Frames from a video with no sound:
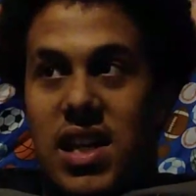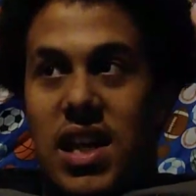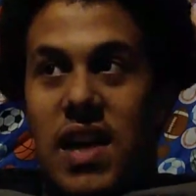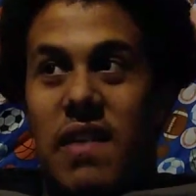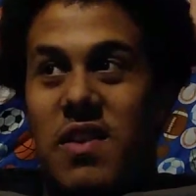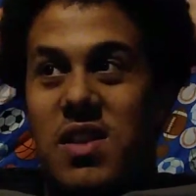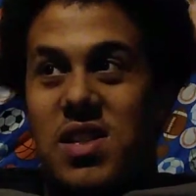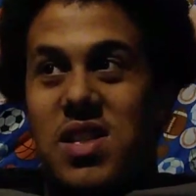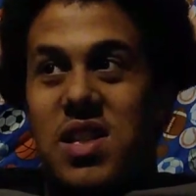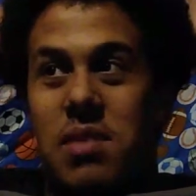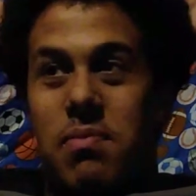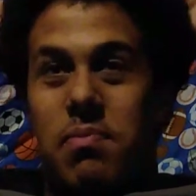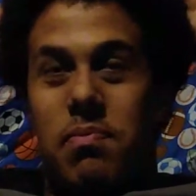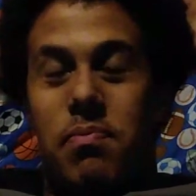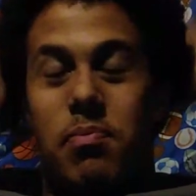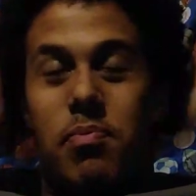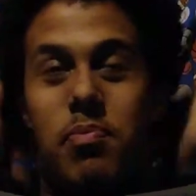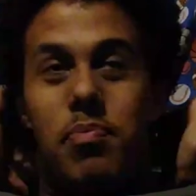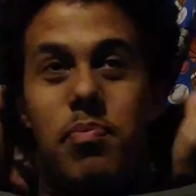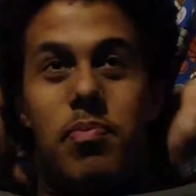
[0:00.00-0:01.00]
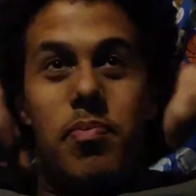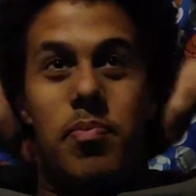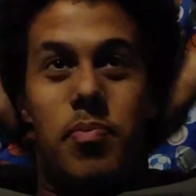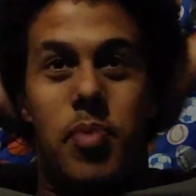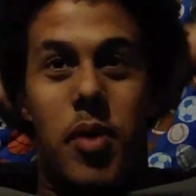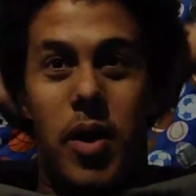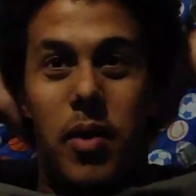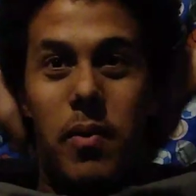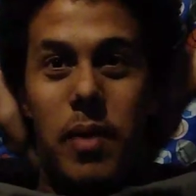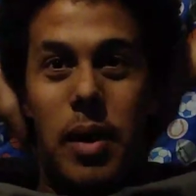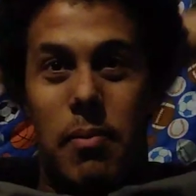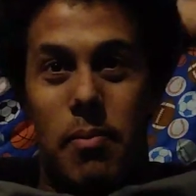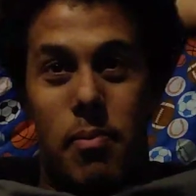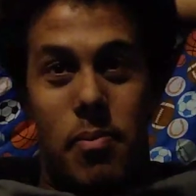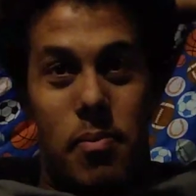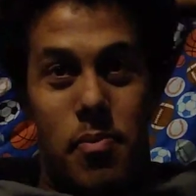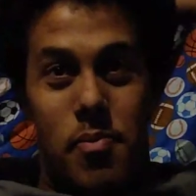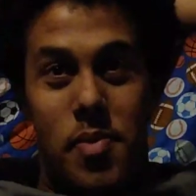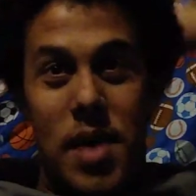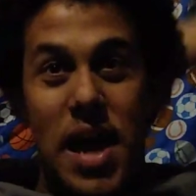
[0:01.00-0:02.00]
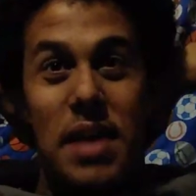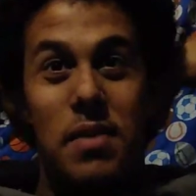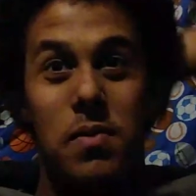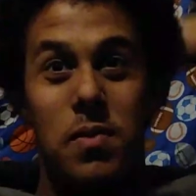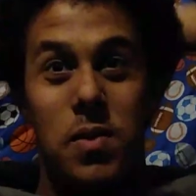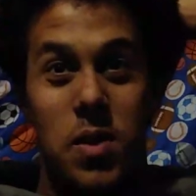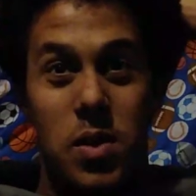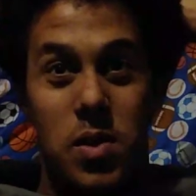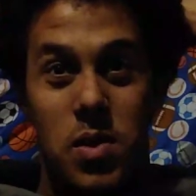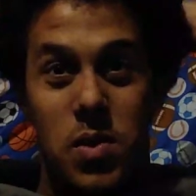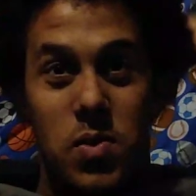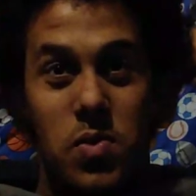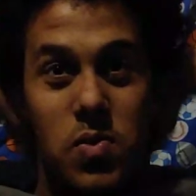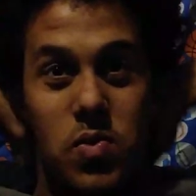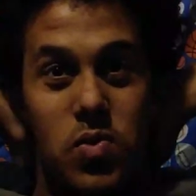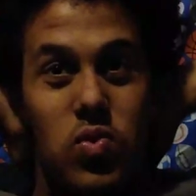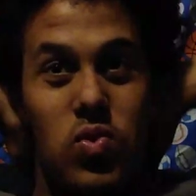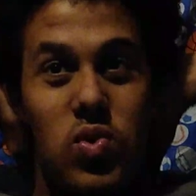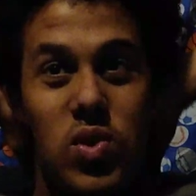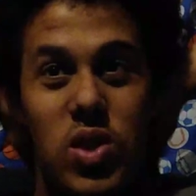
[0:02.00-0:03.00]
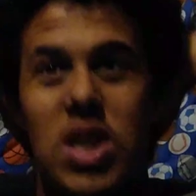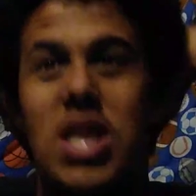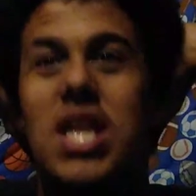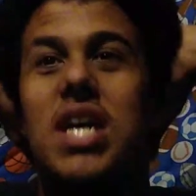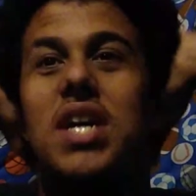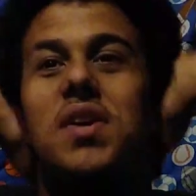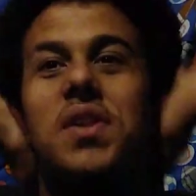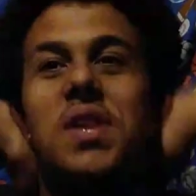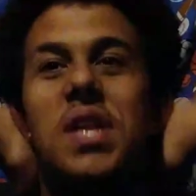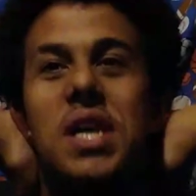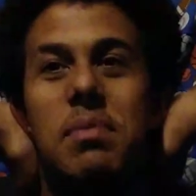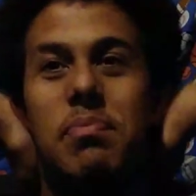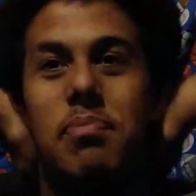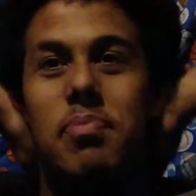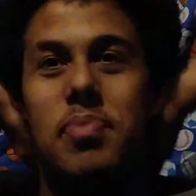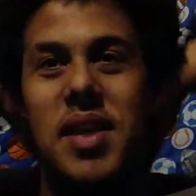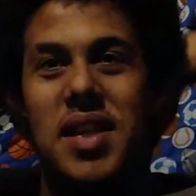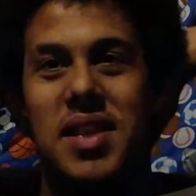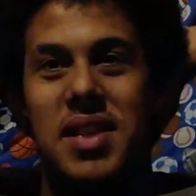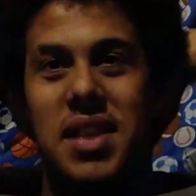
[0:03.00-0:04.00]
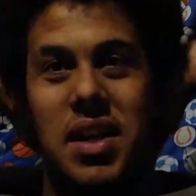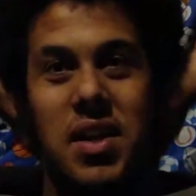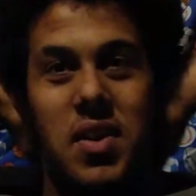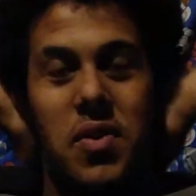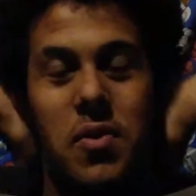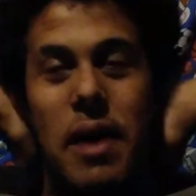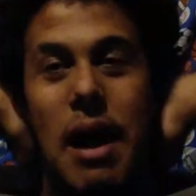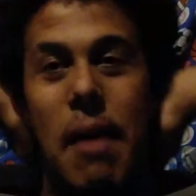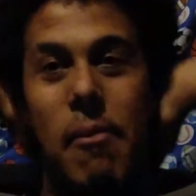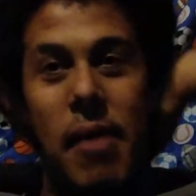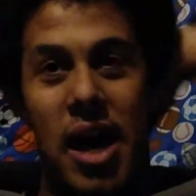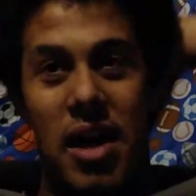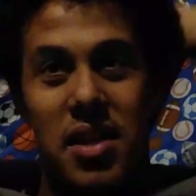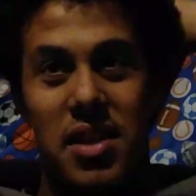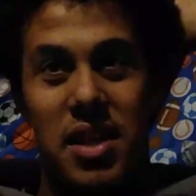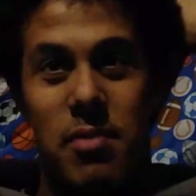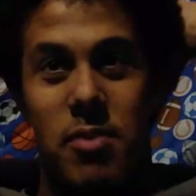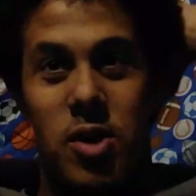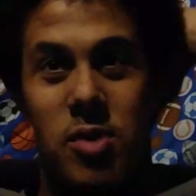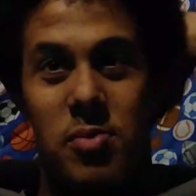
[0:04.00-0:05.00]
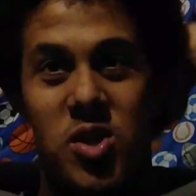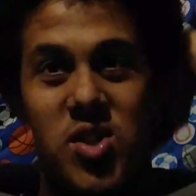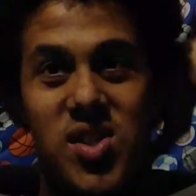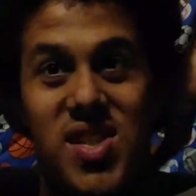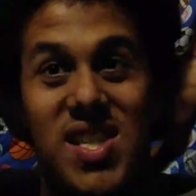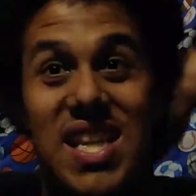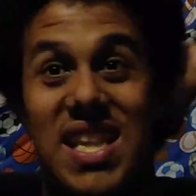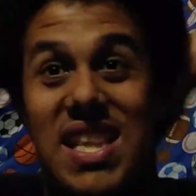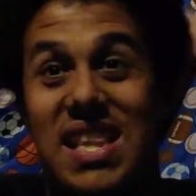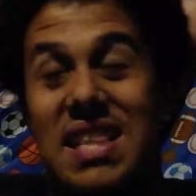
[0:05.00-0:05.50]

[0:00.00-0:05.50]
Even to the point where Ben Lu literally beat the crap out of them almost to